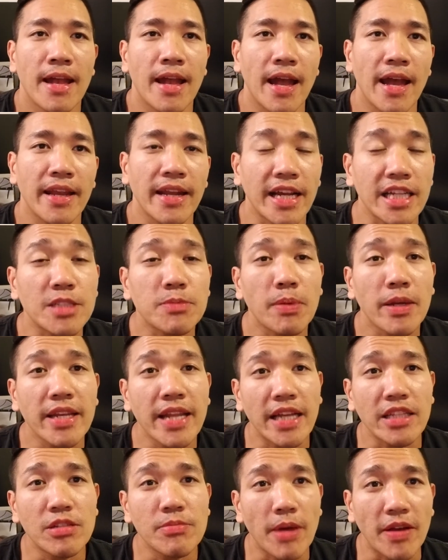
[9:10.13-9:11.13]
And I explained
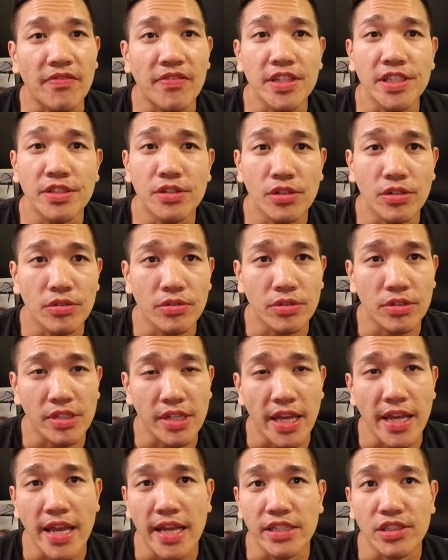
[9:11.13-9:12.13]
that to my physio
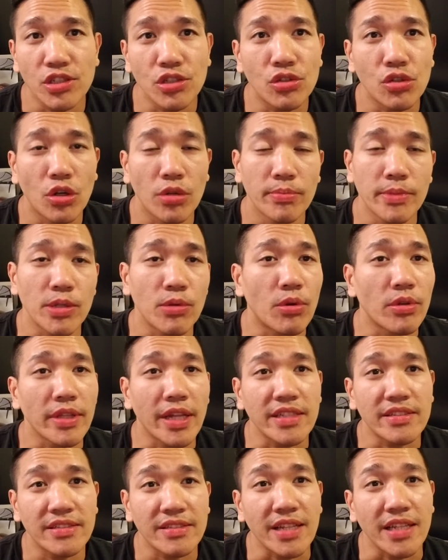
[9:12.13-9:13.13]
today, and she told me, well,
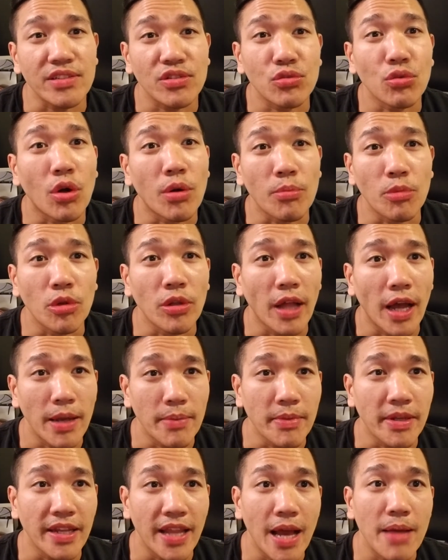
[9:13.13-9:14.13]
that's that's normal. I
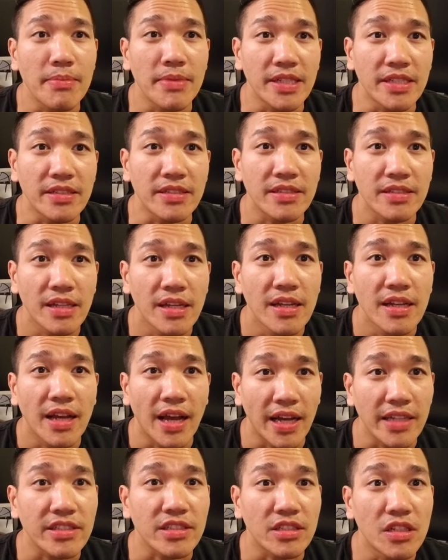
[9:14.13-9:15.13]
mean, that means
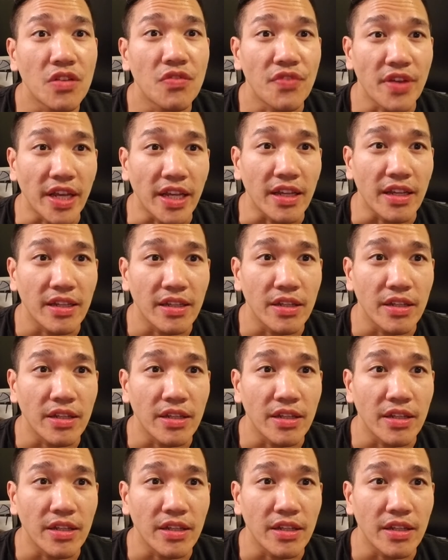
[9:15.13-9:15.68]
that's a good thing.